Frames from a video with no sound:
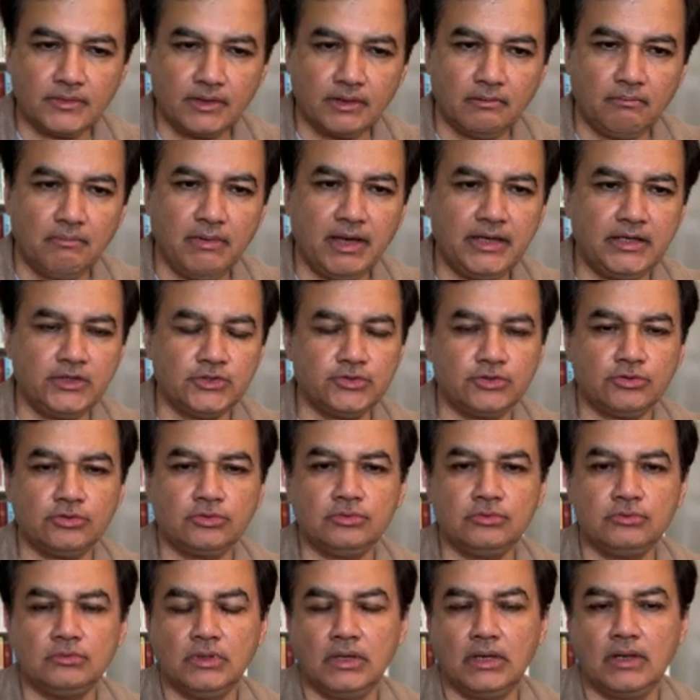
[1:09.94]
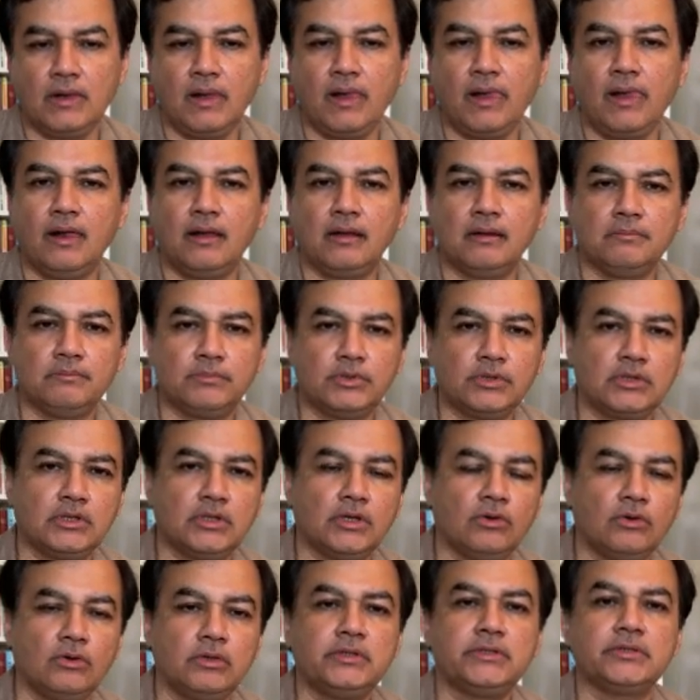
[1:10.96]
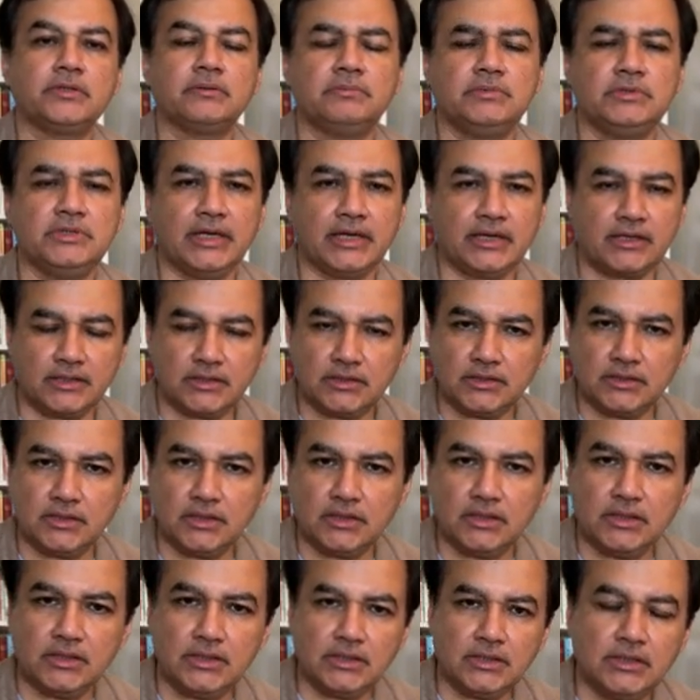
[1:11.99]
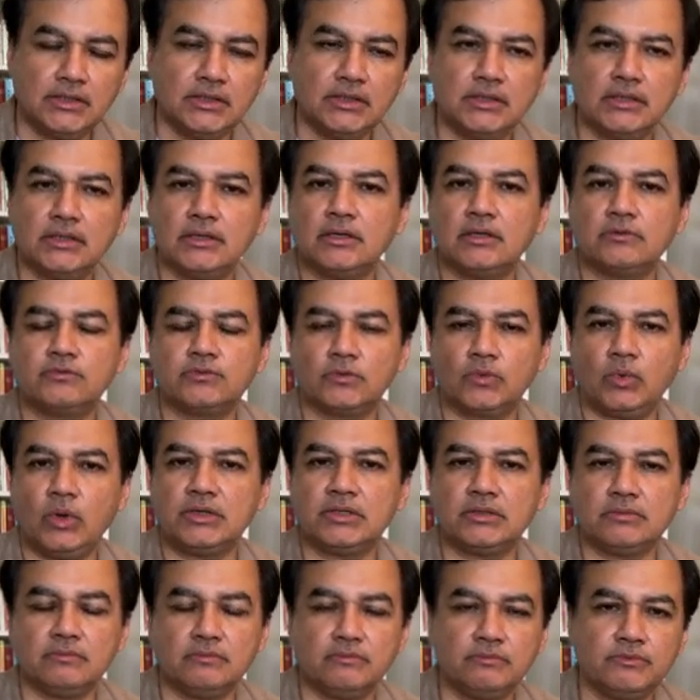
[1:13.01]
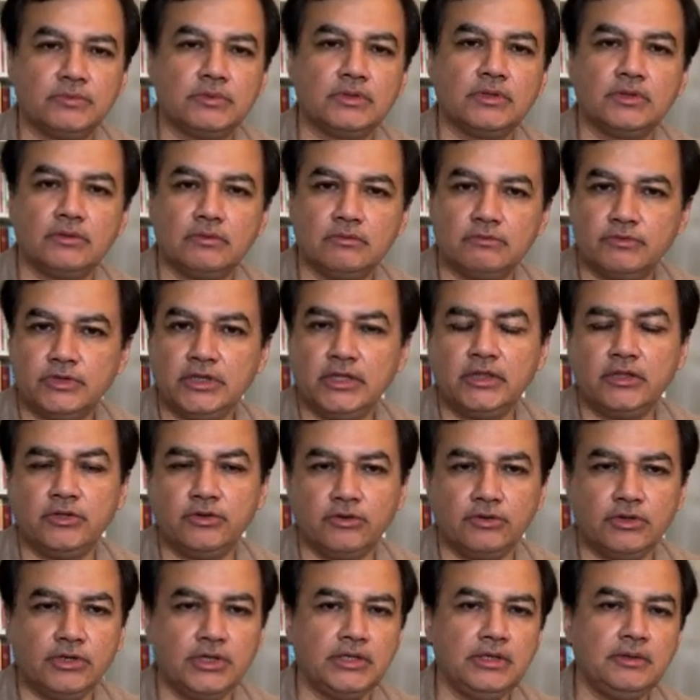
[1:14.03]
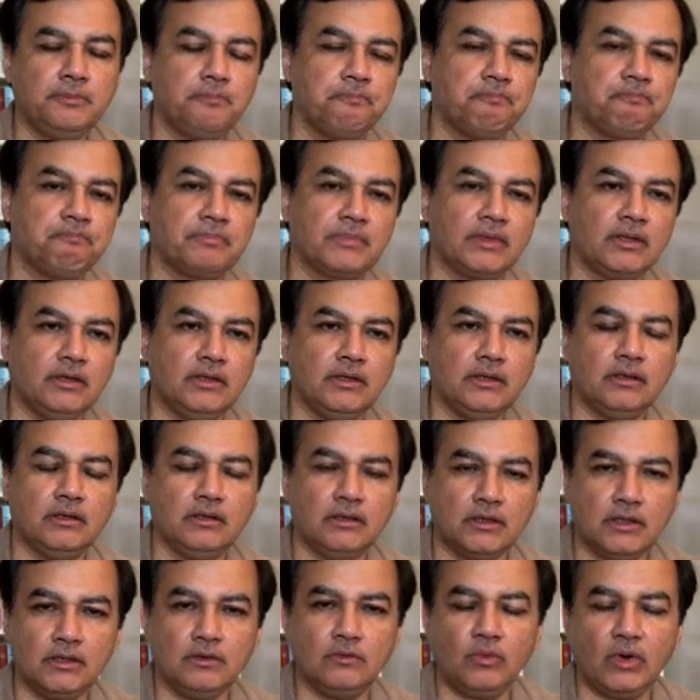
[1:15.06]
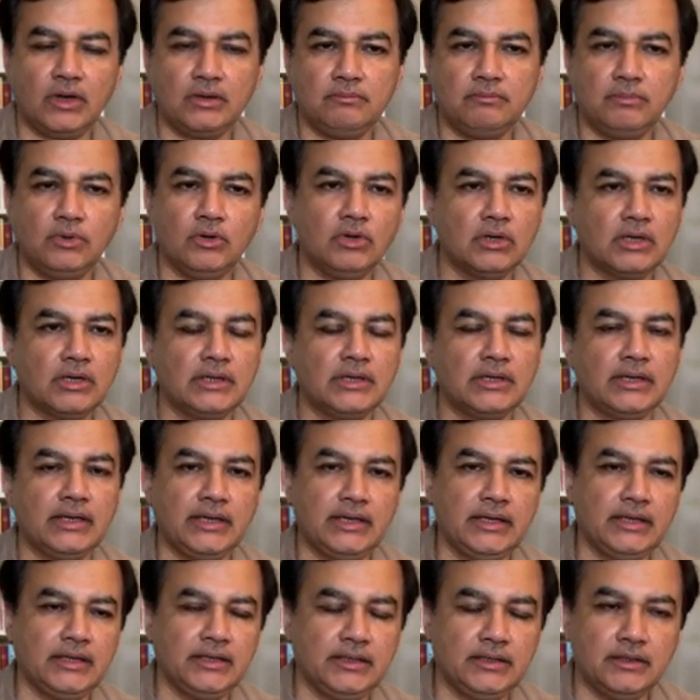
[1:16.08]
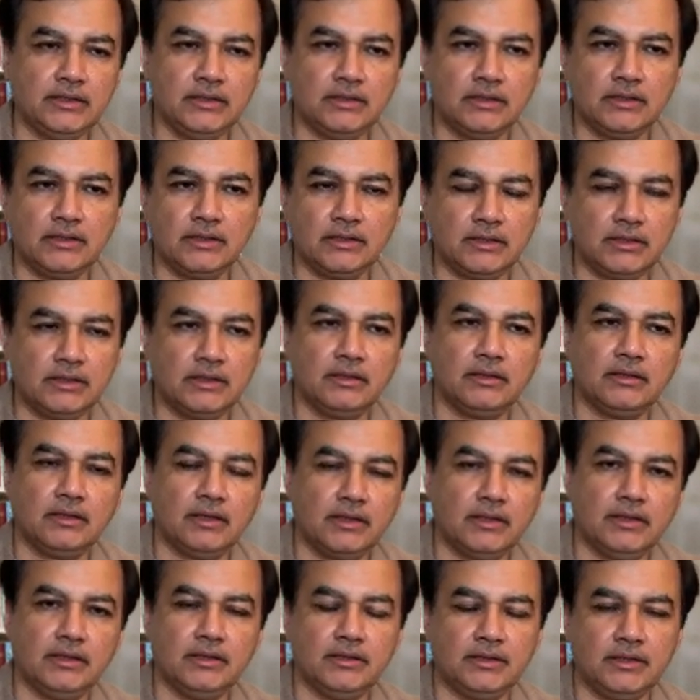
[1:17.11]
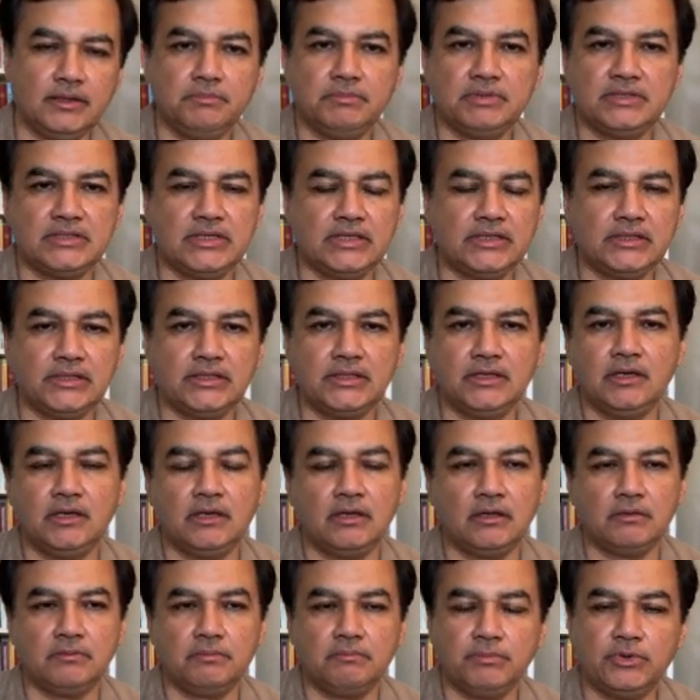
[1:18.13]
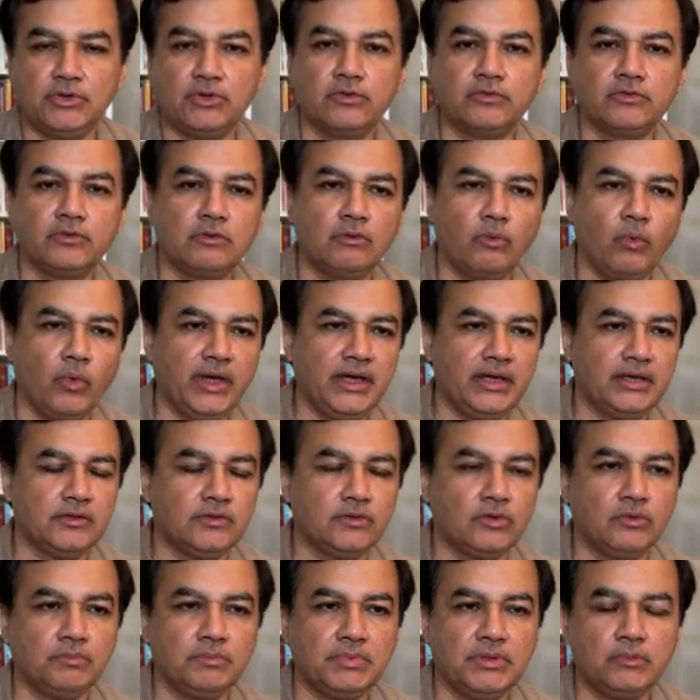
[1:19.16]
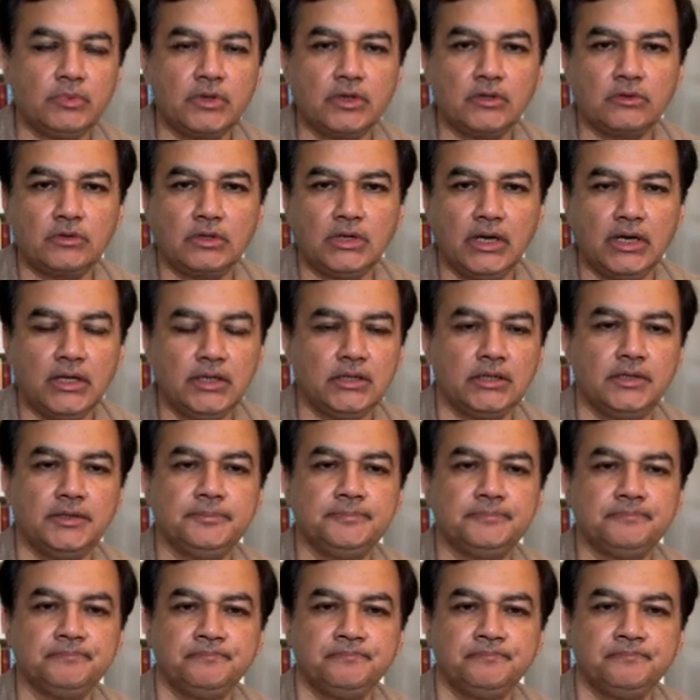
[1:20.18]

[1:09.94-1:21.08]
managed to put the whole subject of quantum field theory in one book, and he presented it in a beautiful way so people could learn